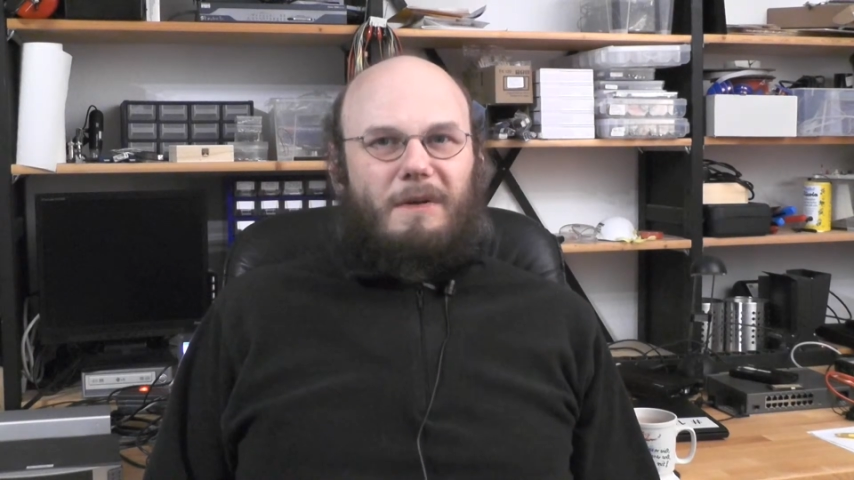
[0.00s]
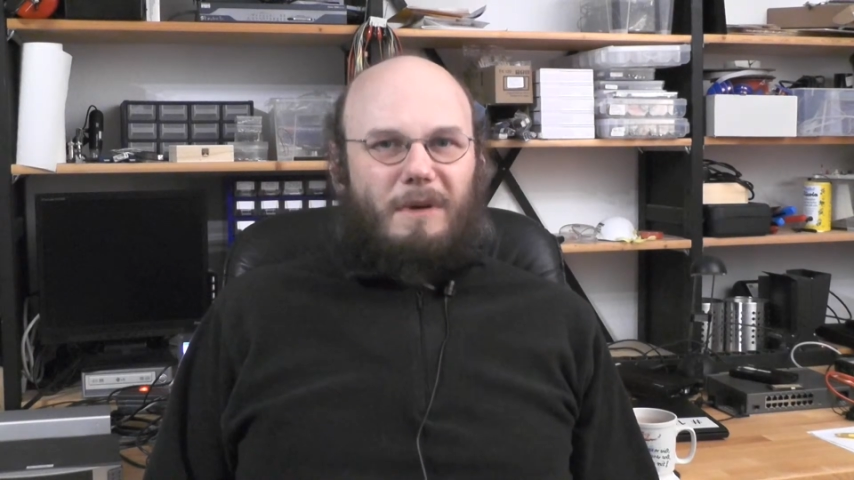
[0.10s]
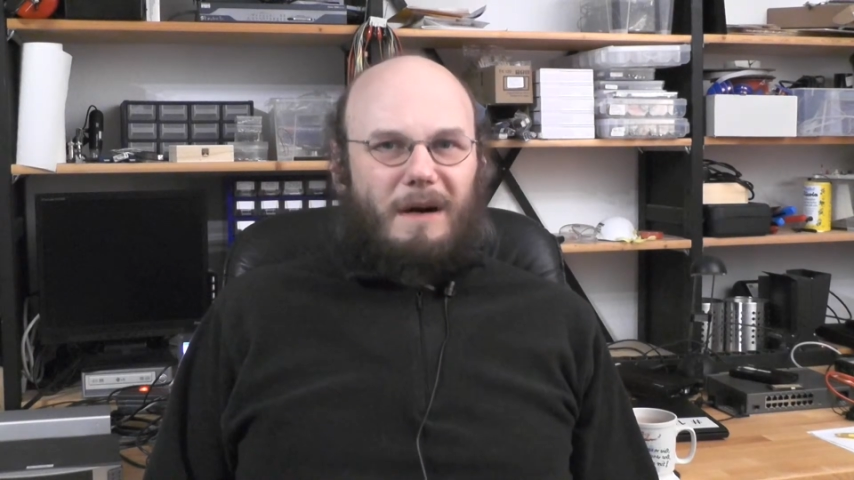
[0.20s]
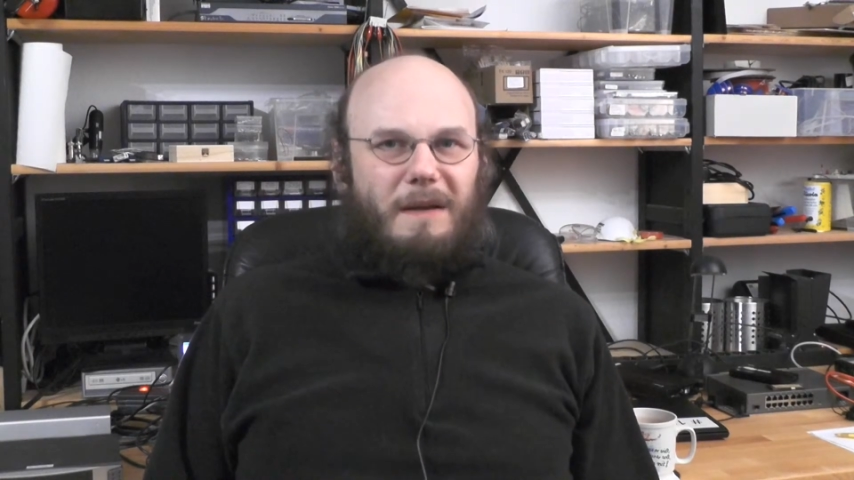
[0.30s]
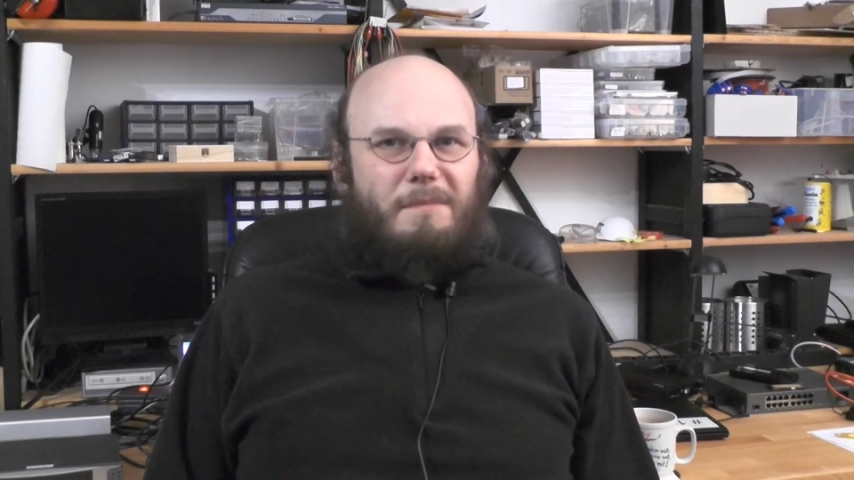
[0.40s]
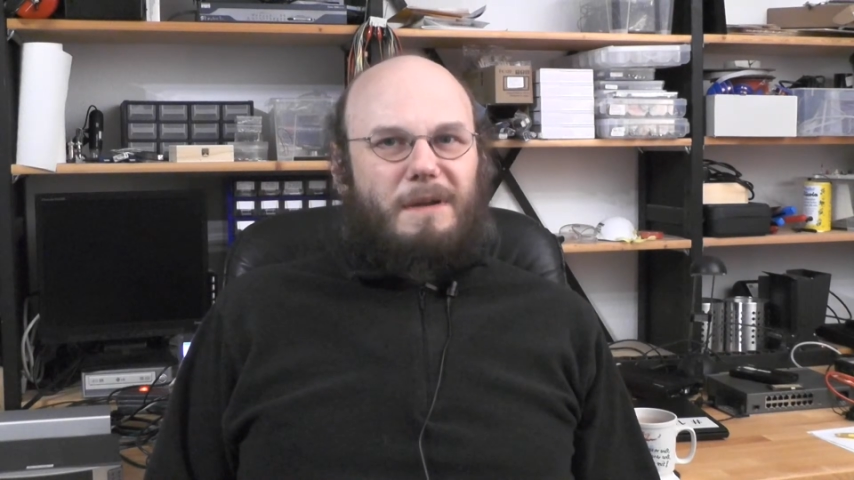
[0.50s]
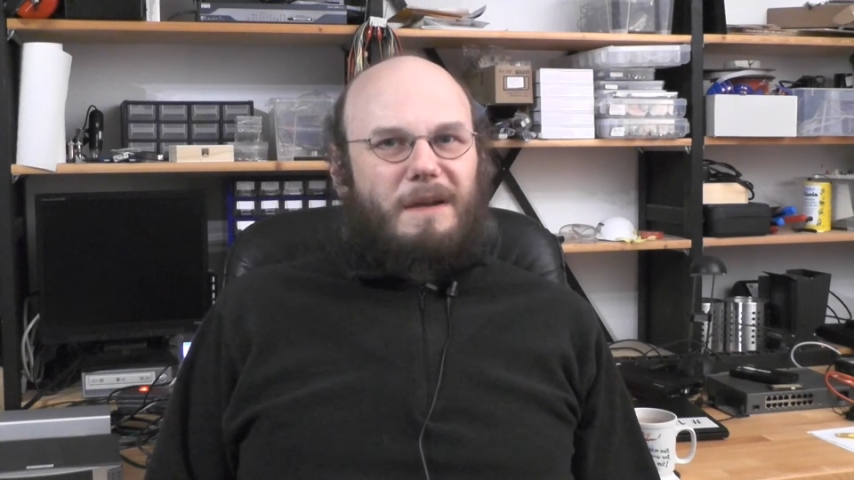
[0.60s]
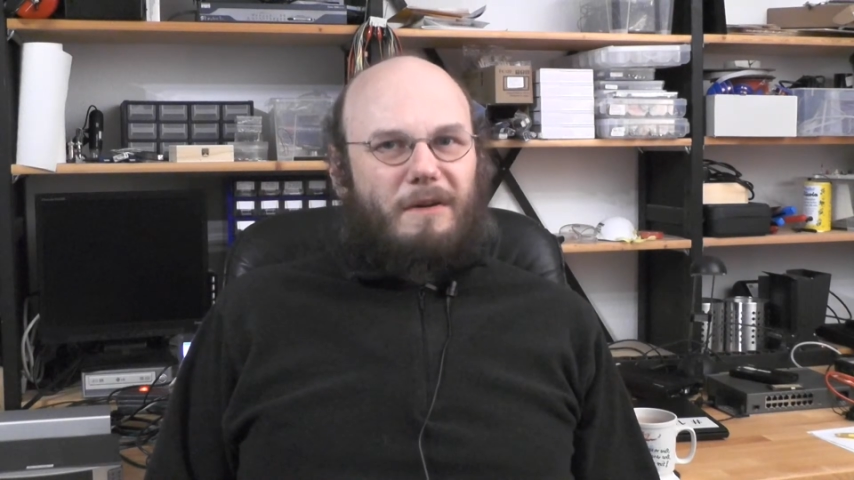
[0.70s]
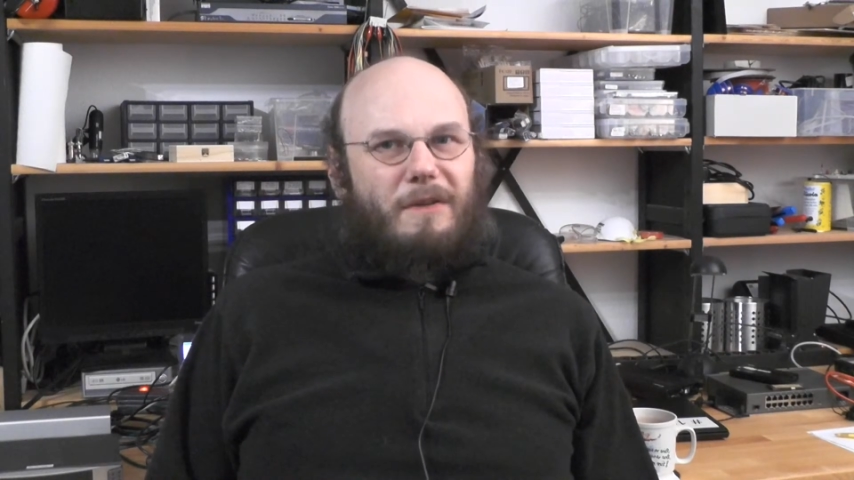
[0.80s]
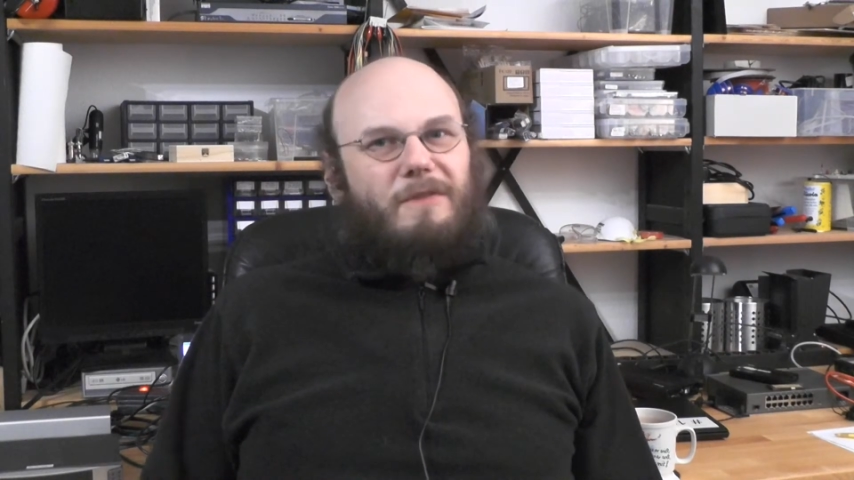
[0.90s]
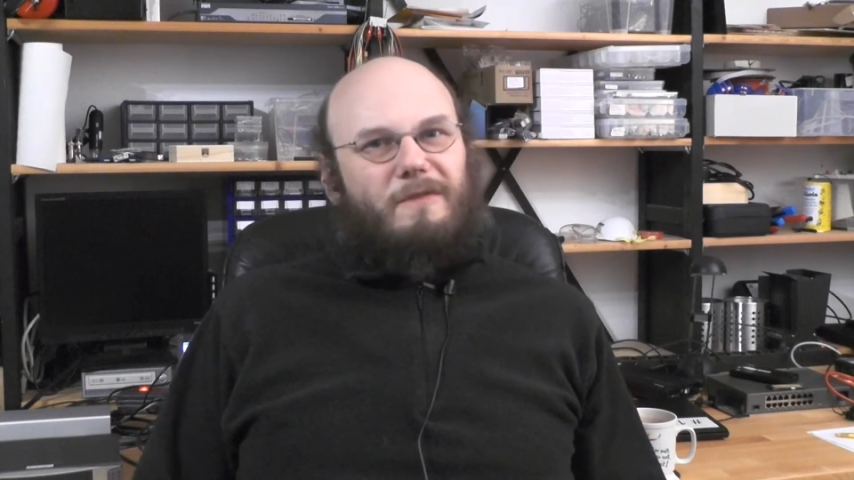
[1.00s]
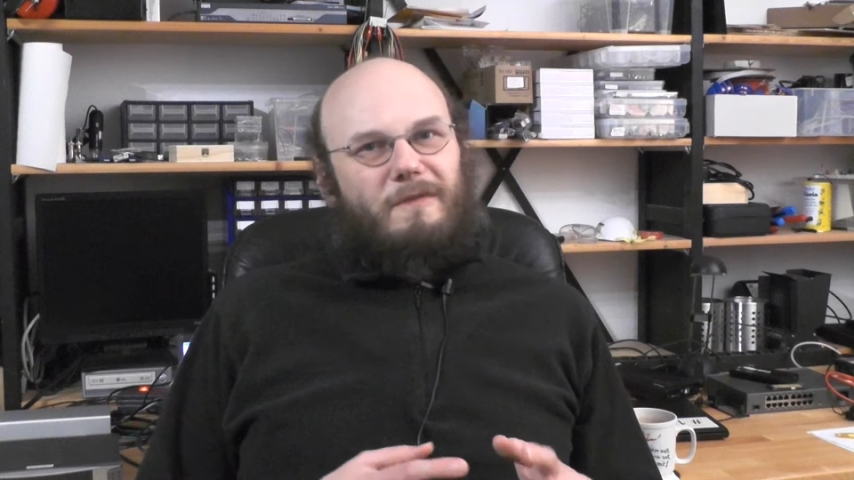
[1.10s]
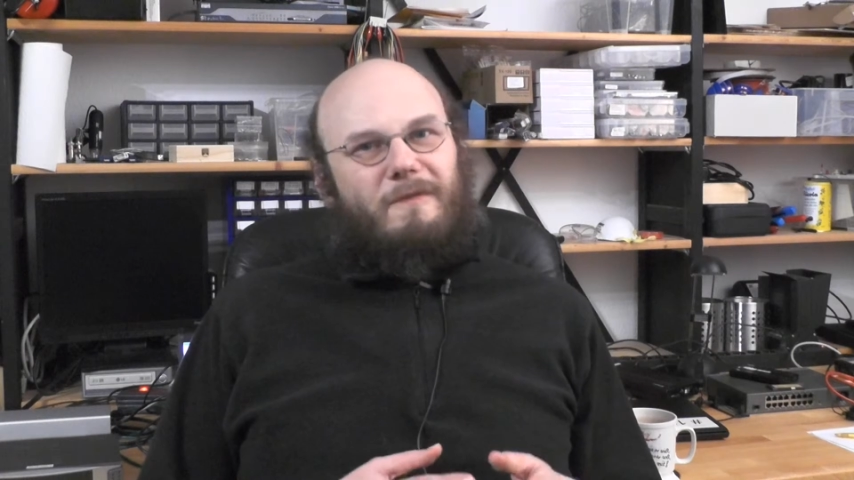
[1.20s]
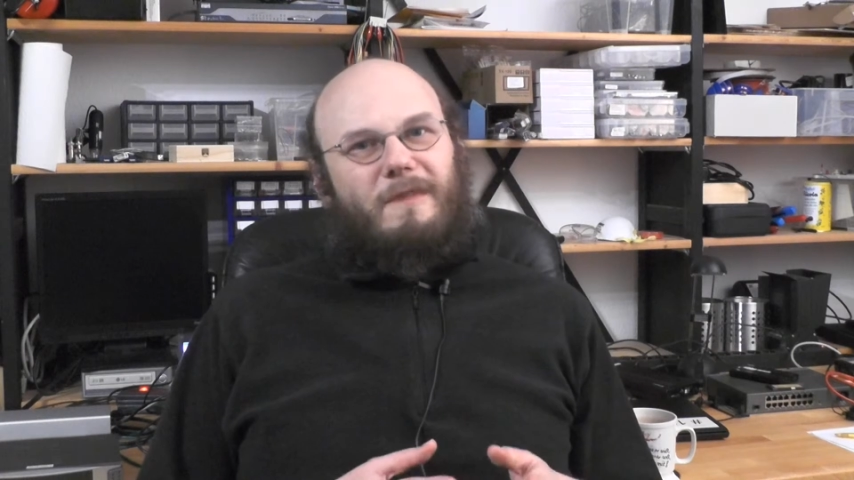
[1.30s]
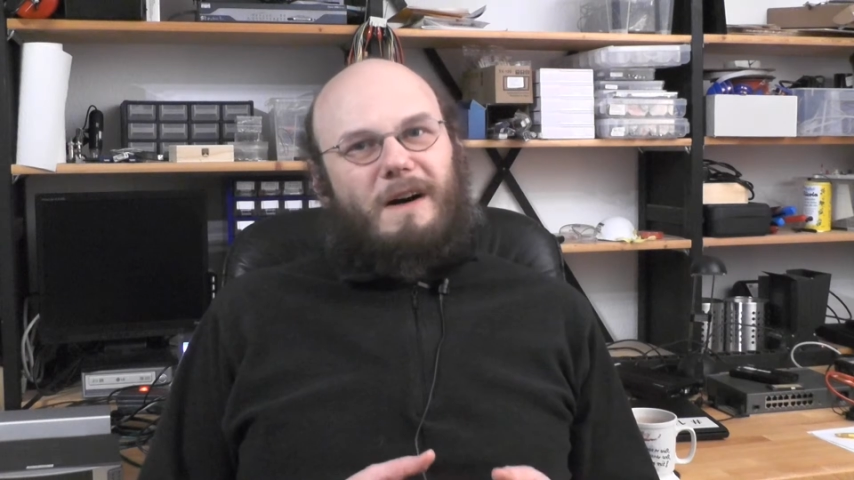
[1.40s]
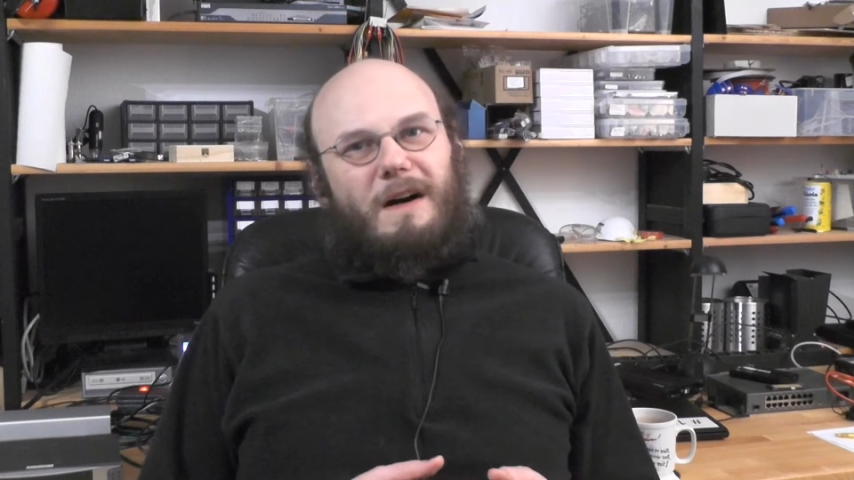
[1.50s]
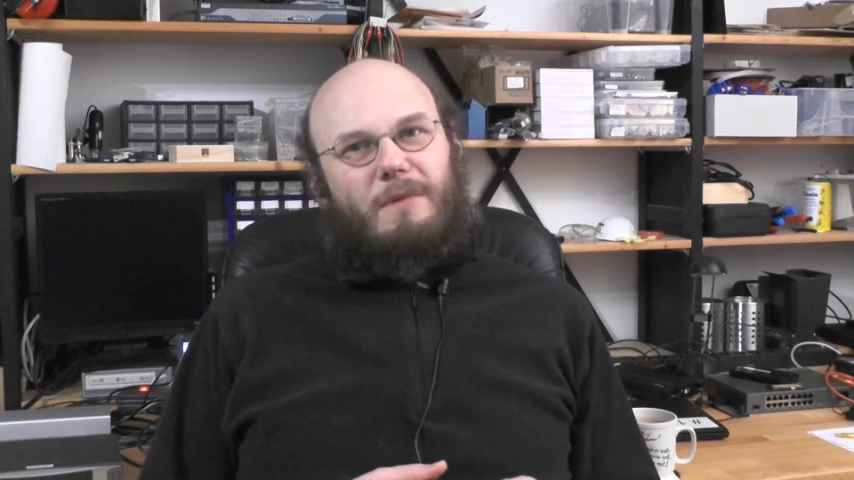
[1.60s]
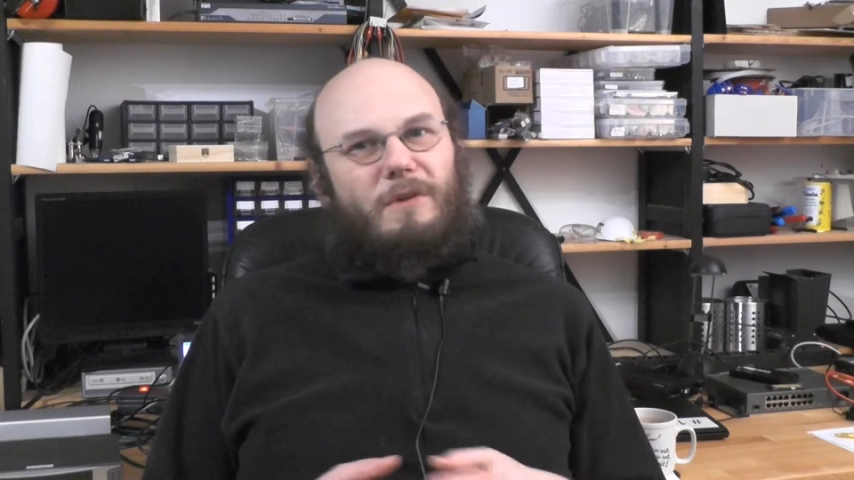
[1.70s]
Why? Because var